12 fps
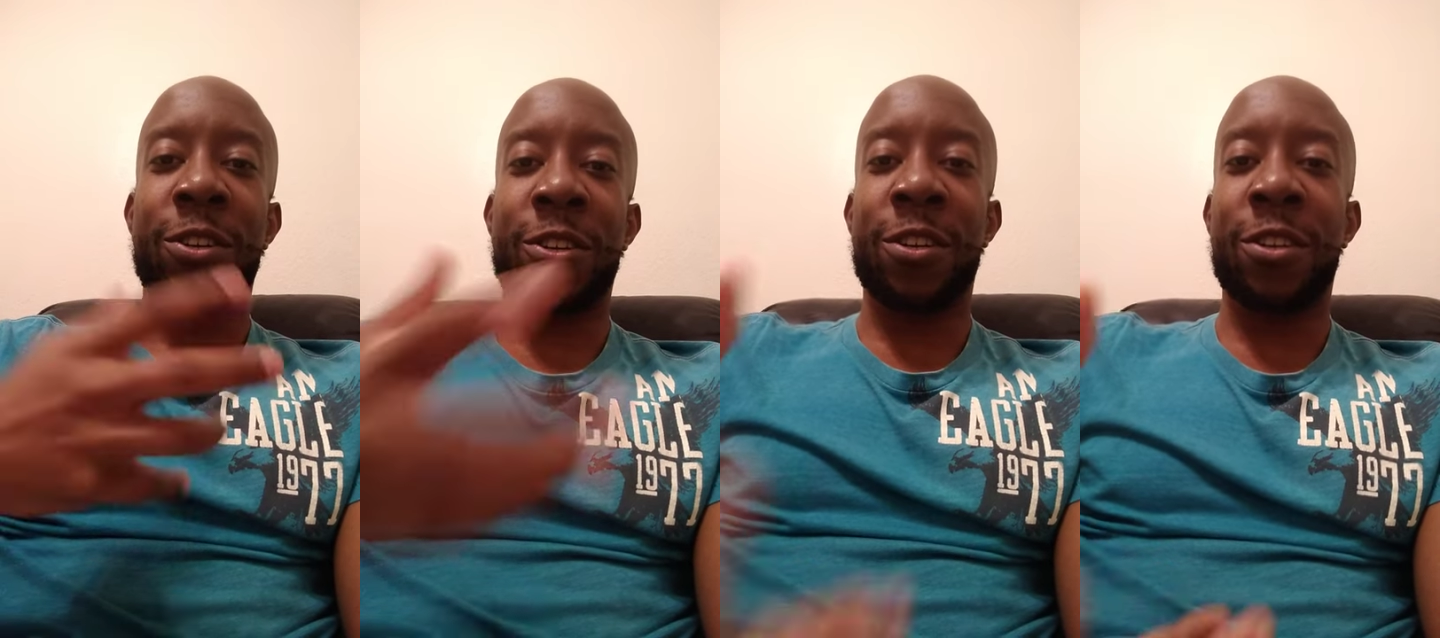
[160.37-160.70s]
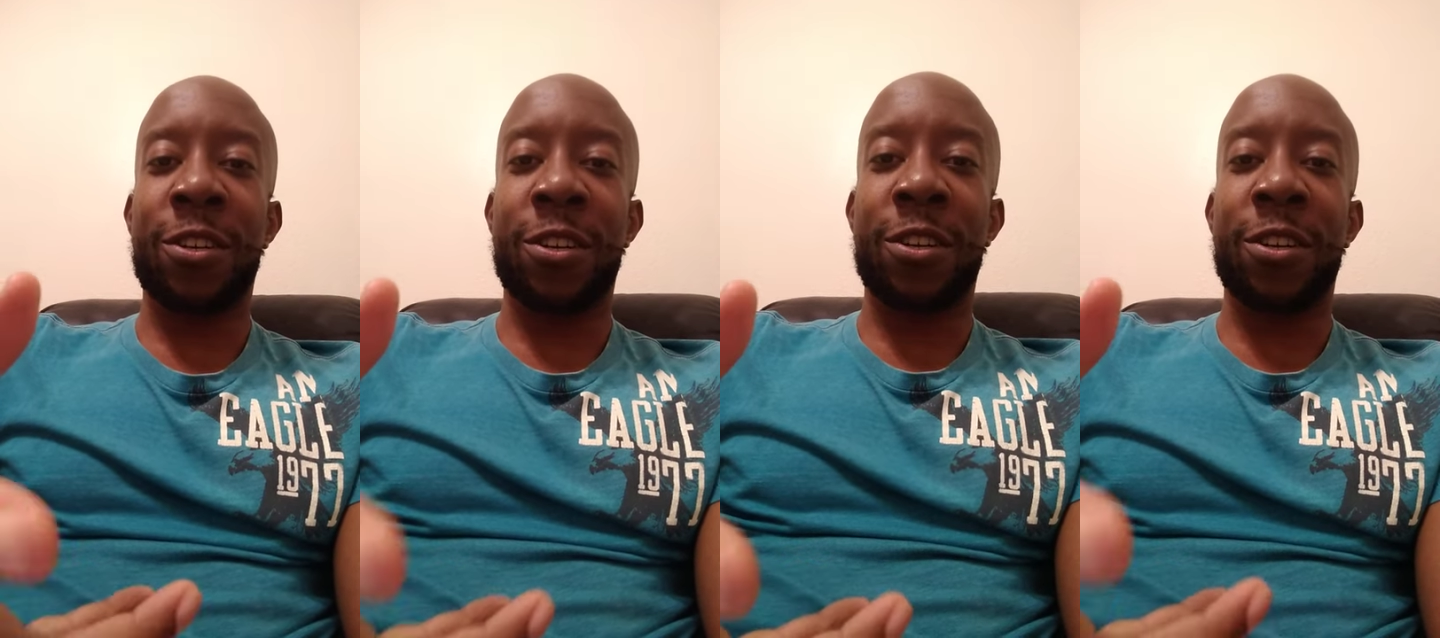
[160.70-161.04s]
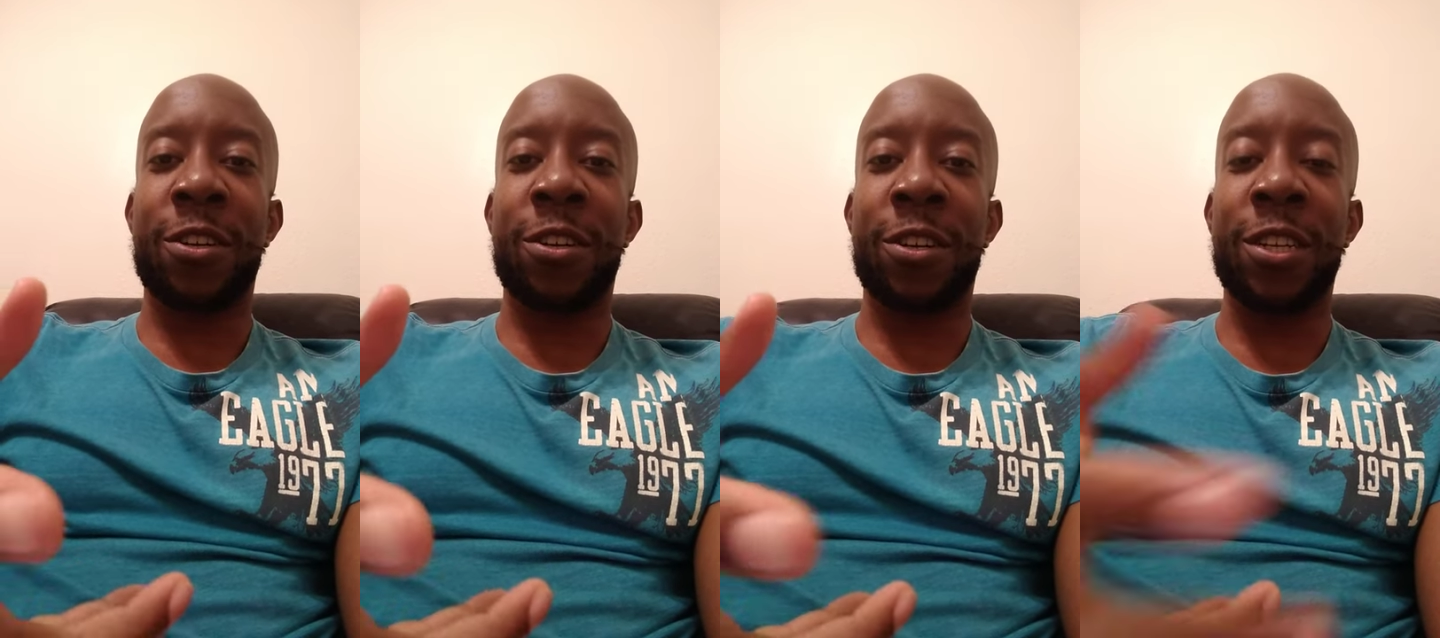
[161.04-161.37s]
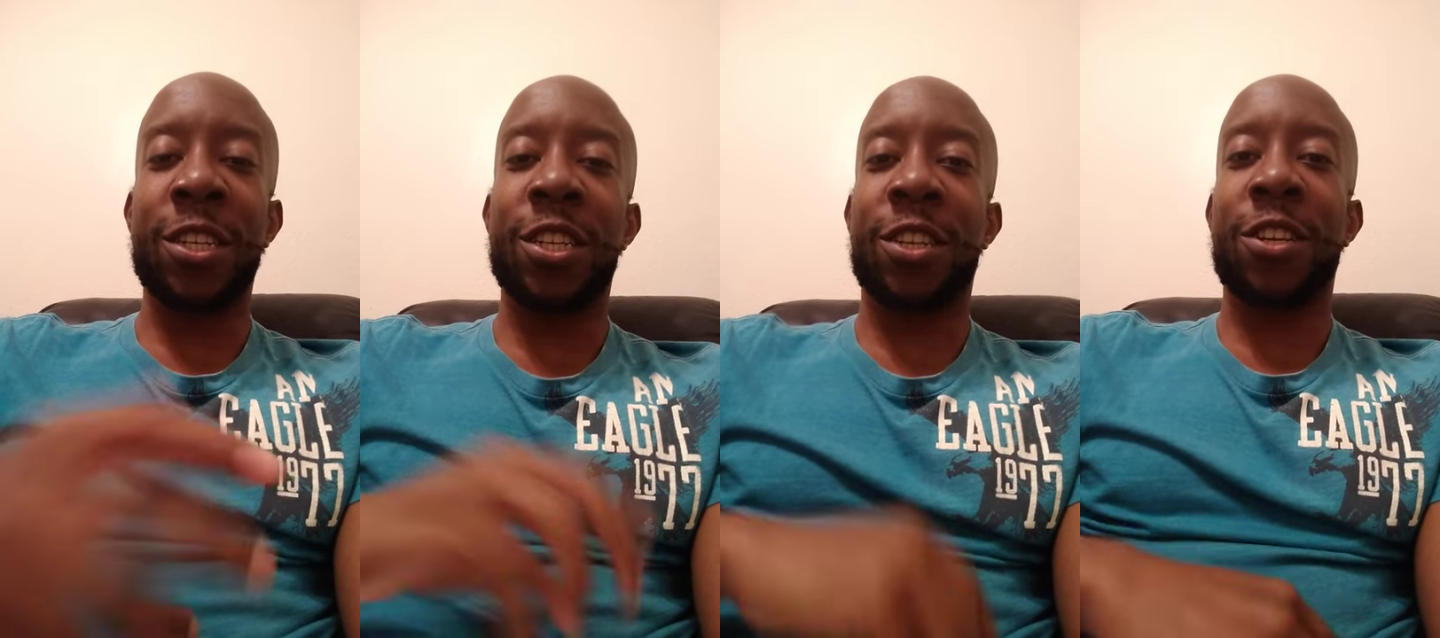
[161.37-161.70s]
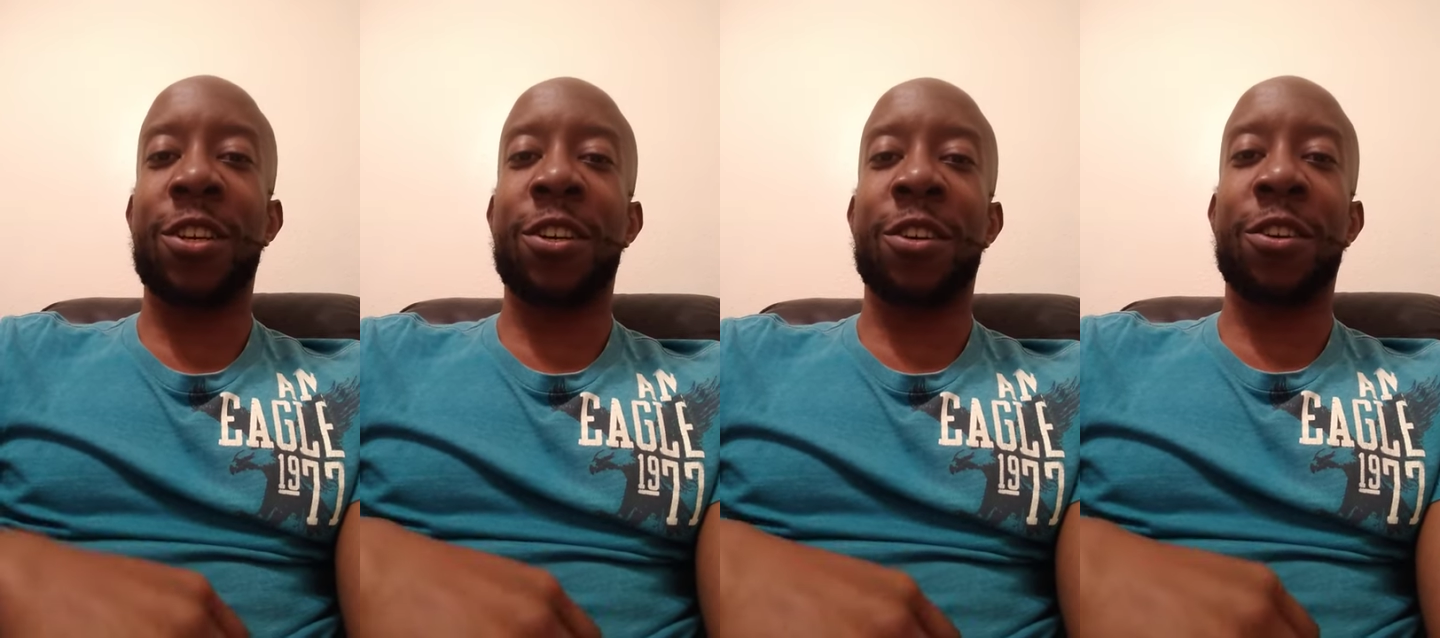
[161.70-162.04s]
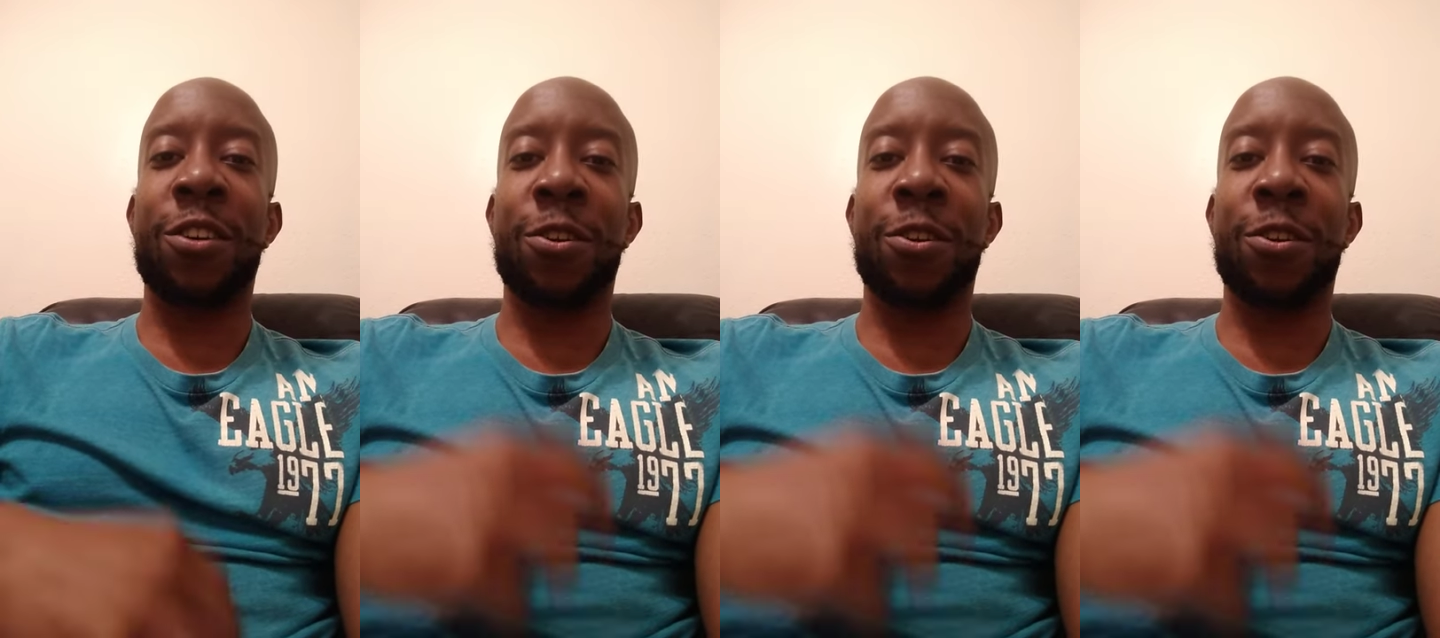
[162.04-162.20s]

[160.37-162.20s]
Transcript: you're you're you're insecure.